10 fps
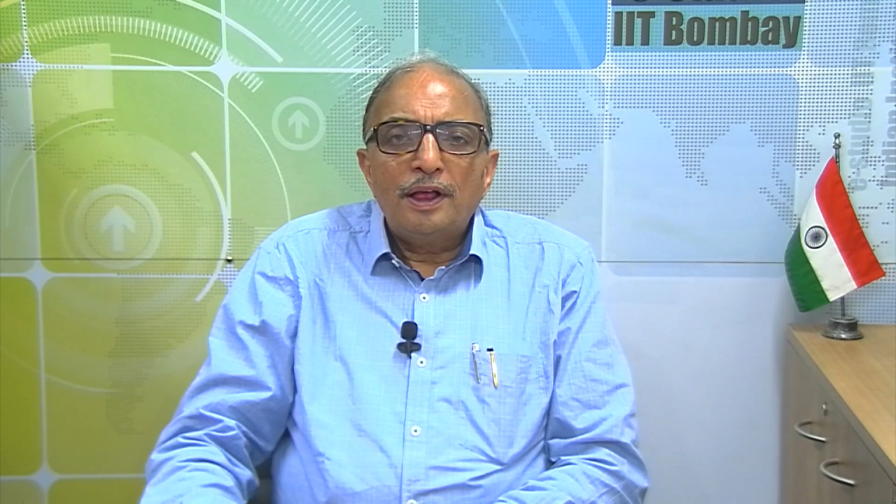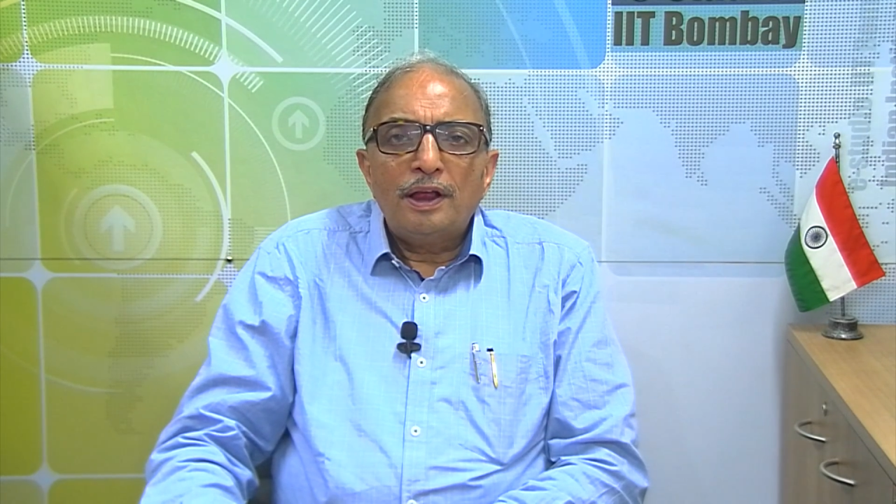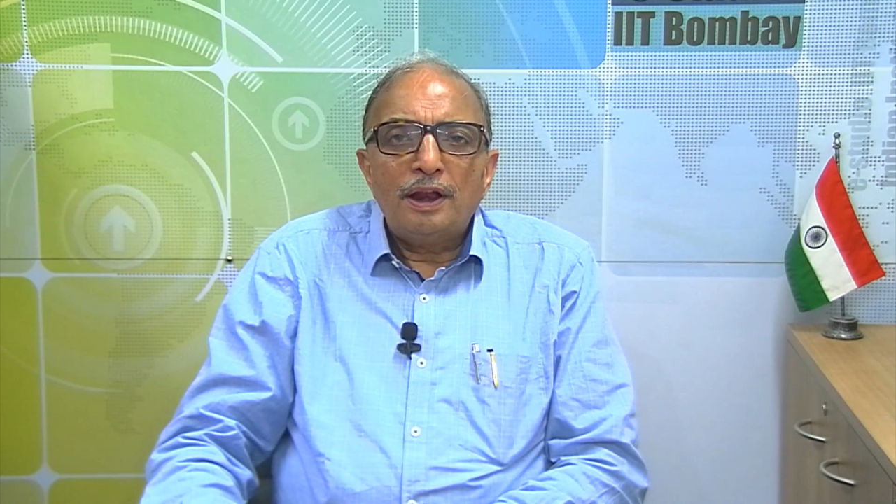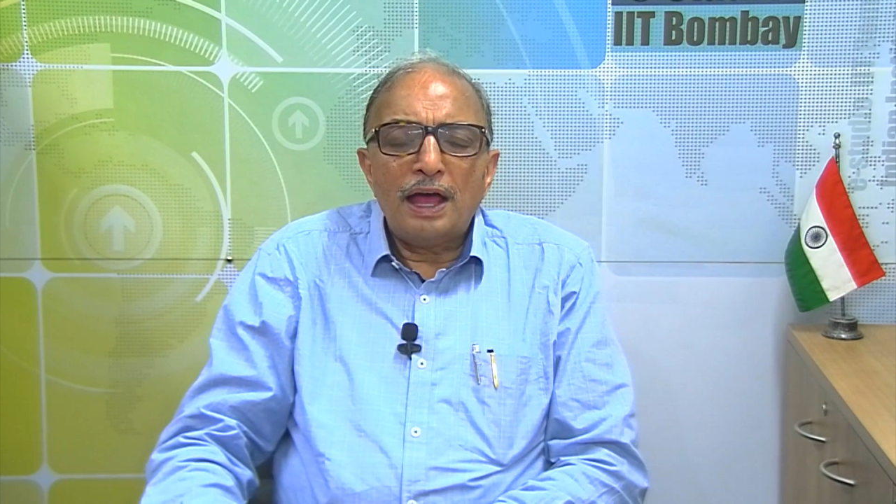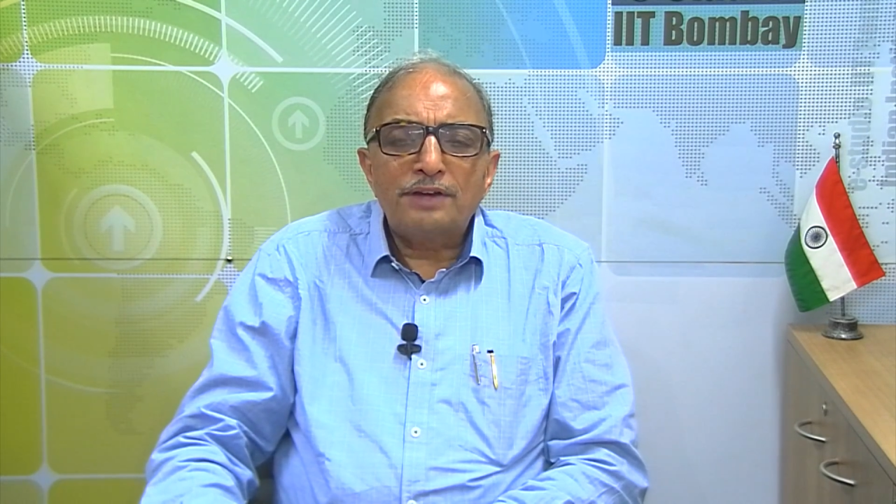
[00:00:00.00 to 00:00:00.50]

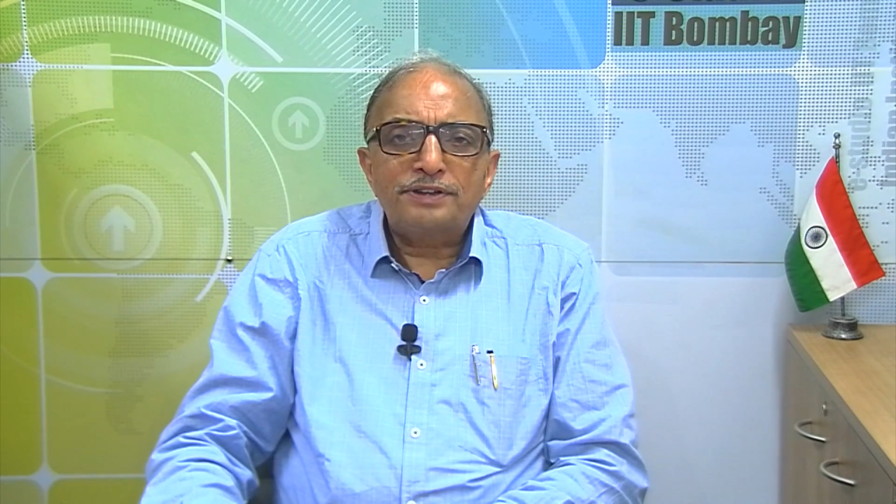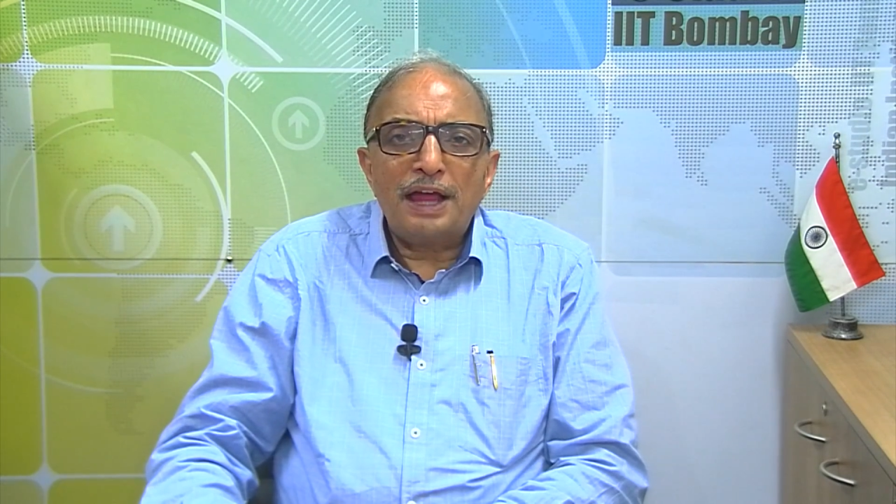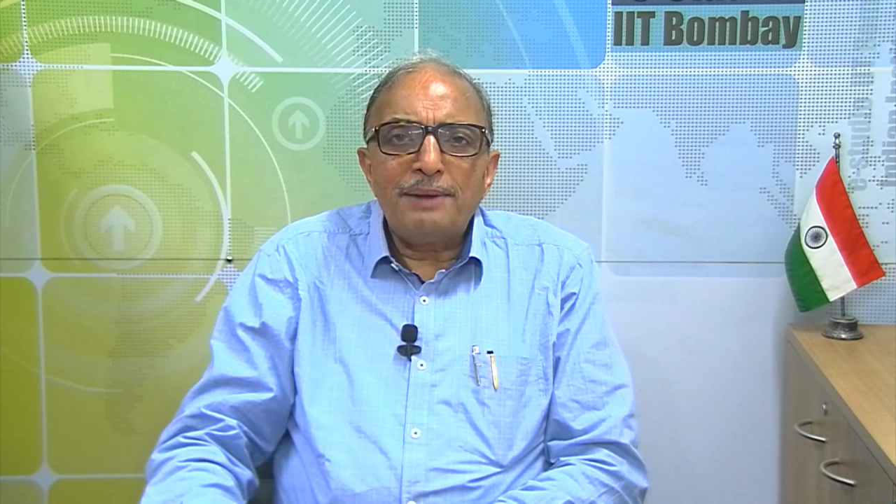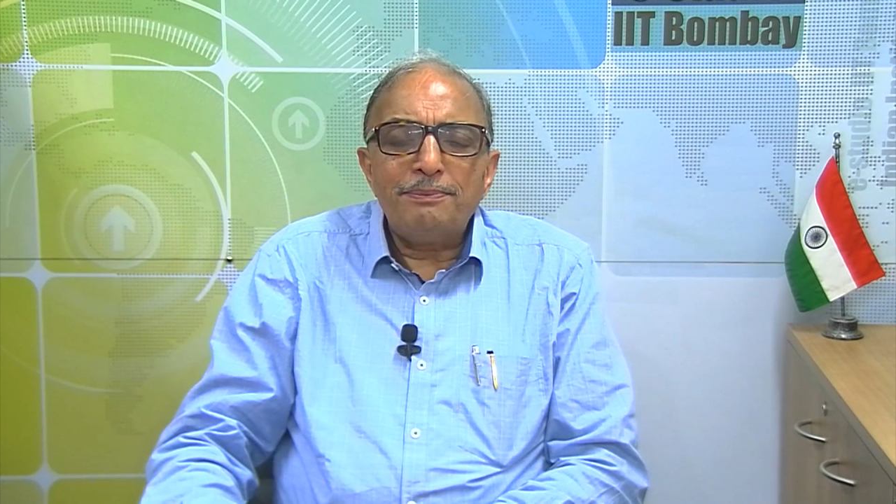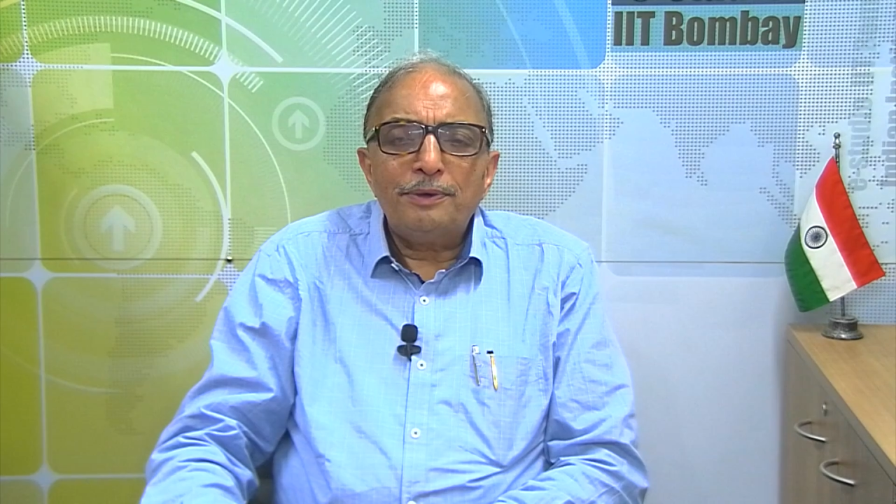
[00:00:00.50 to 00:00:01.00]
Last
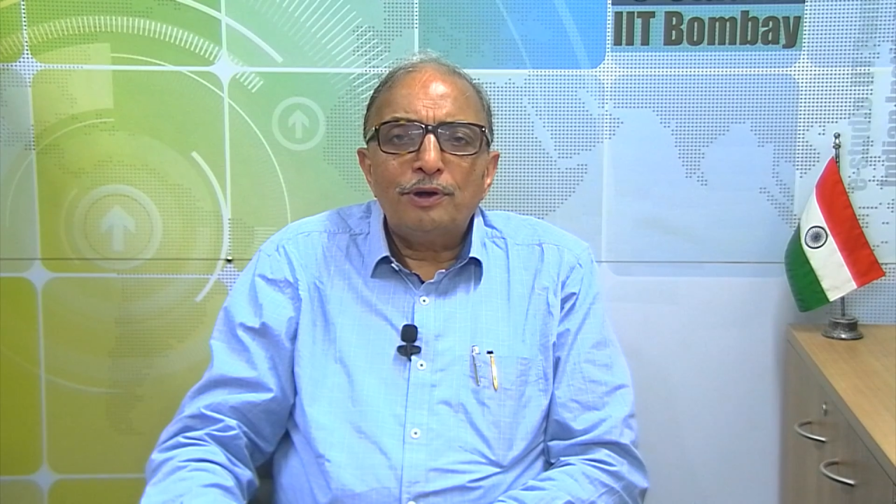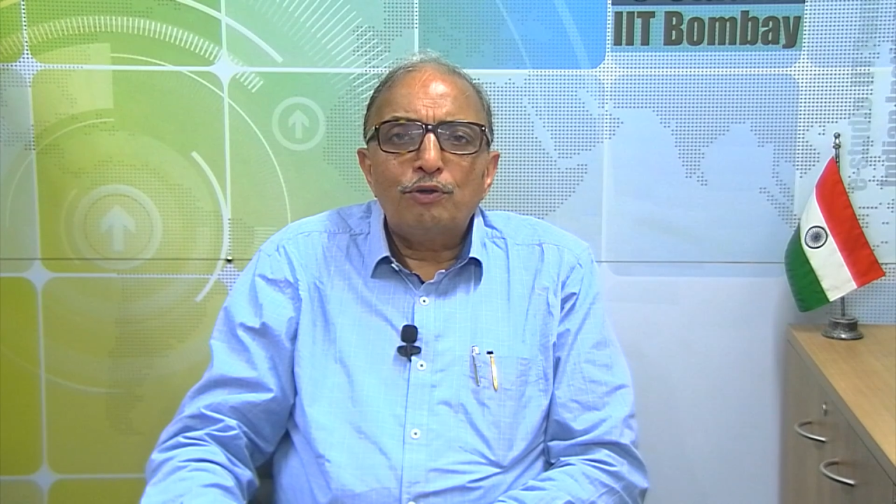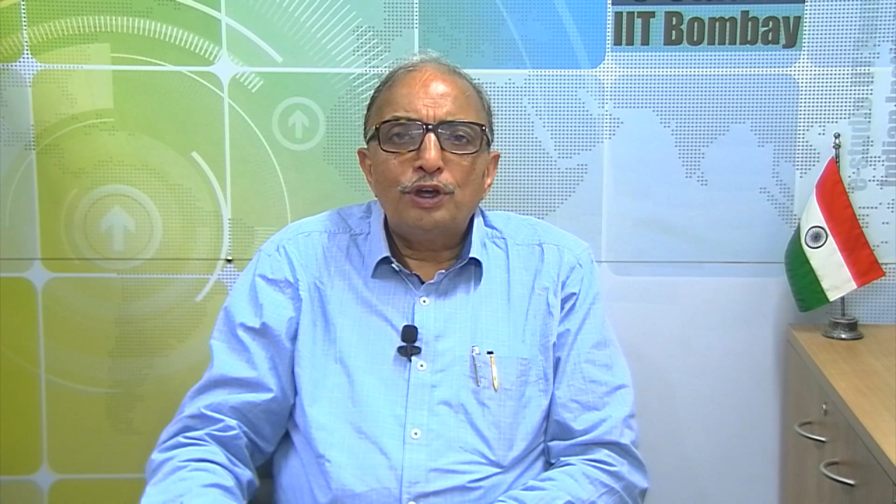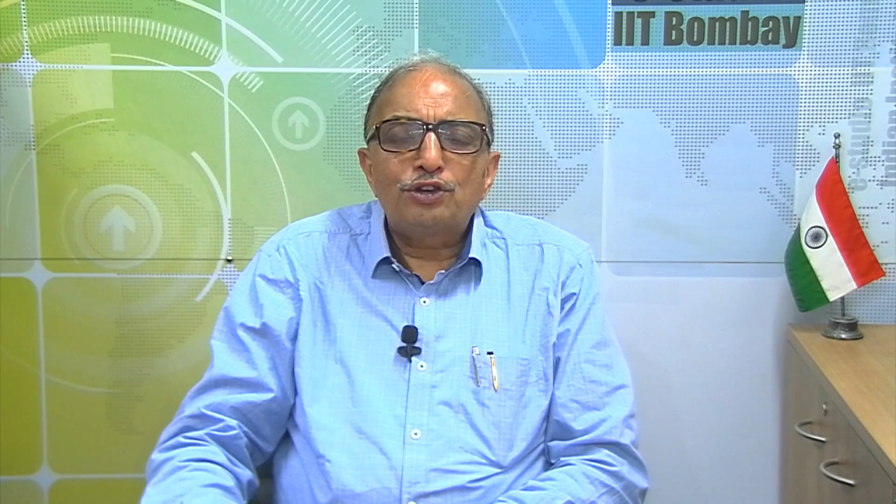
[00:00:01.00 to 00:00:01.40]
time we